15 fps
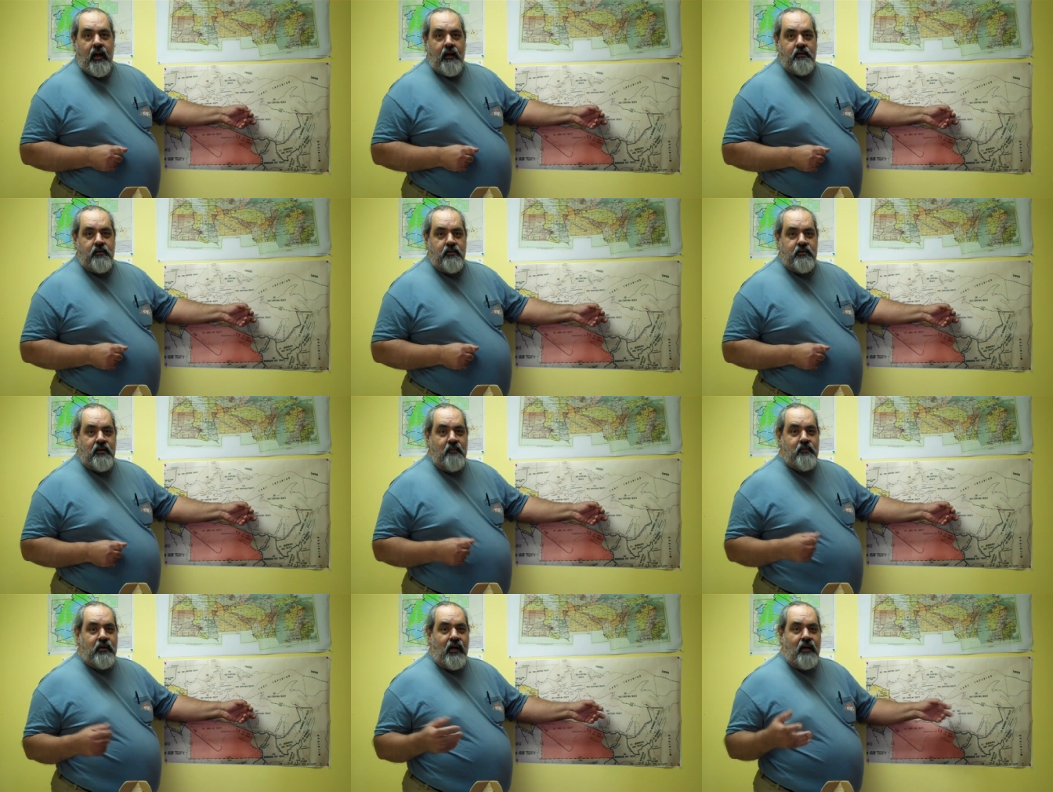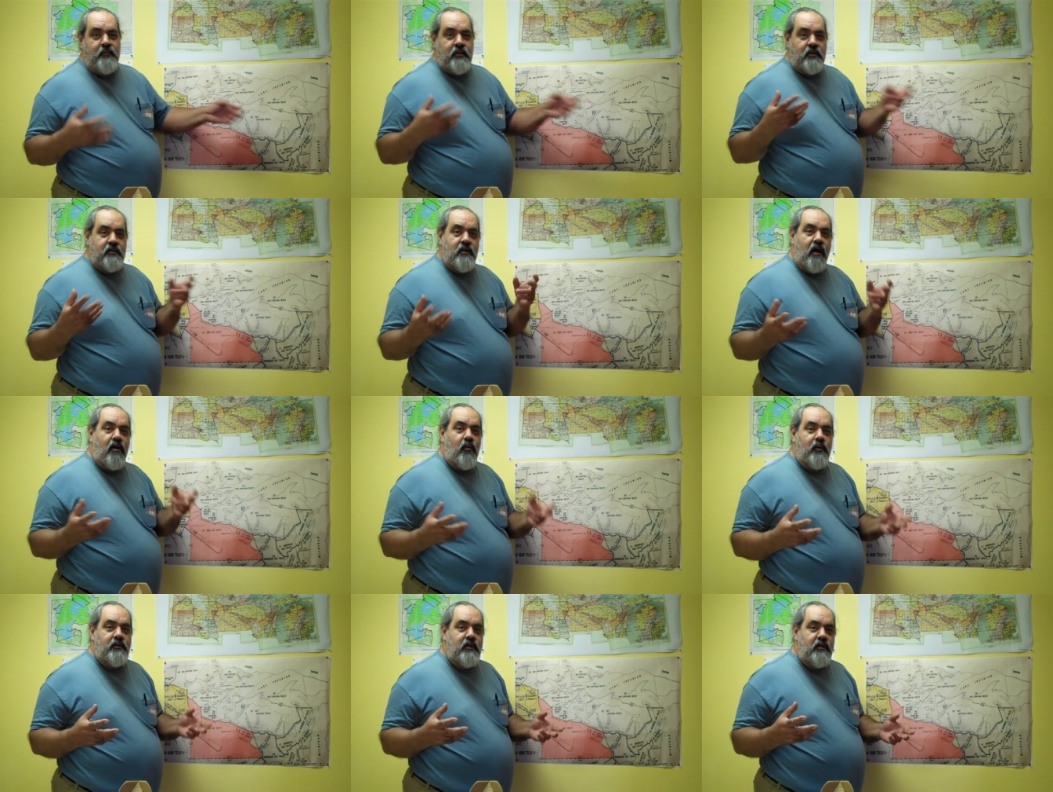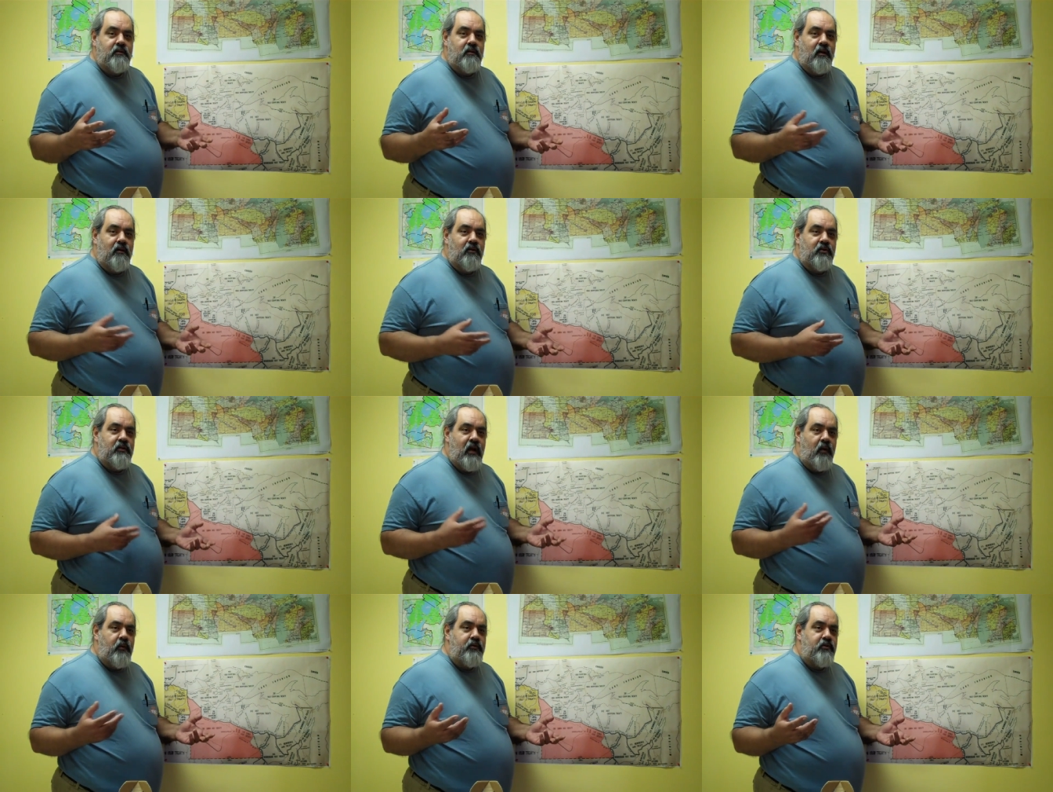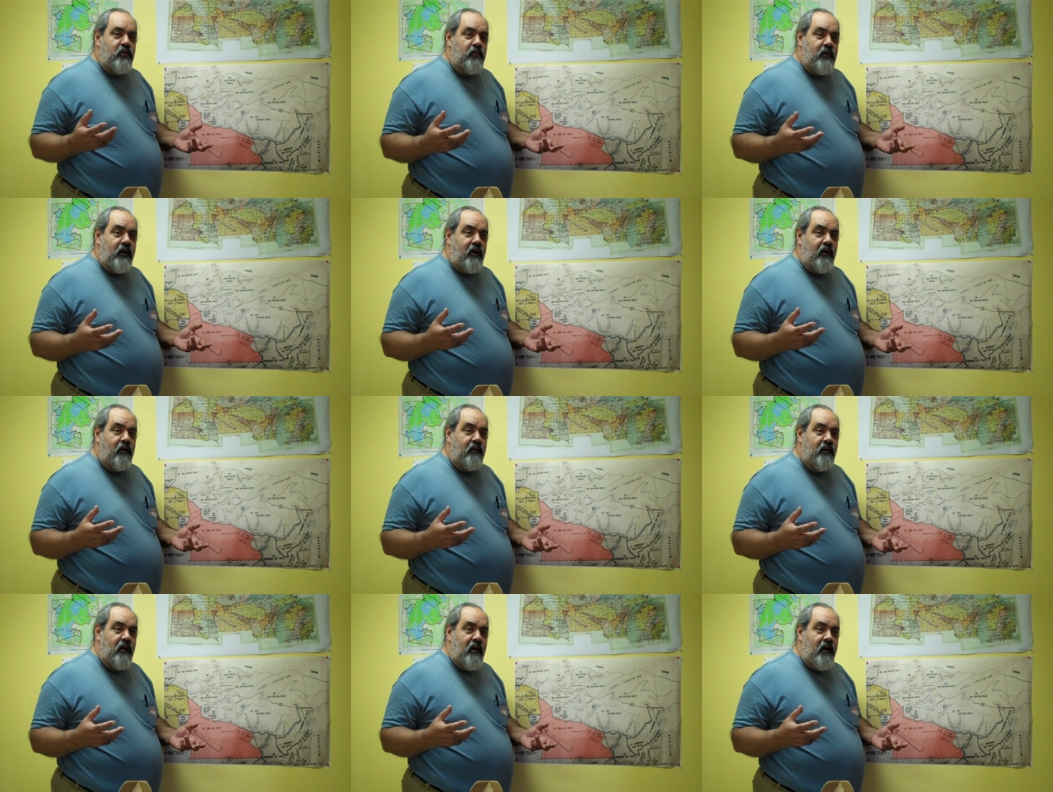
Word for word: And so sometimes it's not always easy to understand what you're reading.